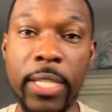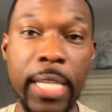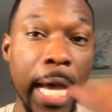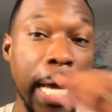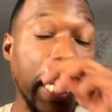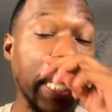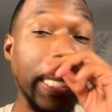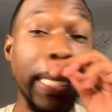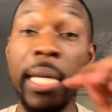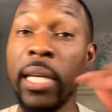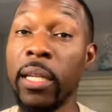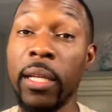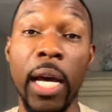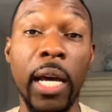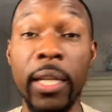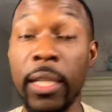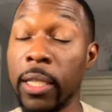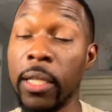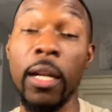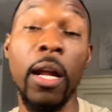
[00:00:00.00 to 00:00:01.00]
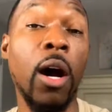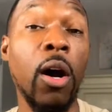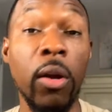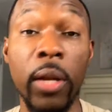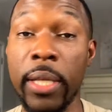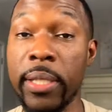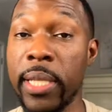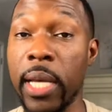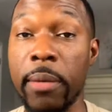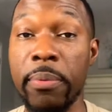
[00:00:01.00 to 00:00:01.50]
I did all
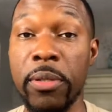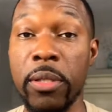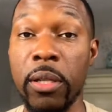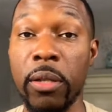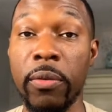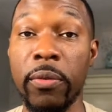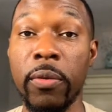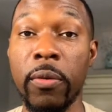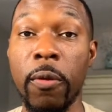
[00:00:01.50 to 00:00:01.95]
that type of stuff.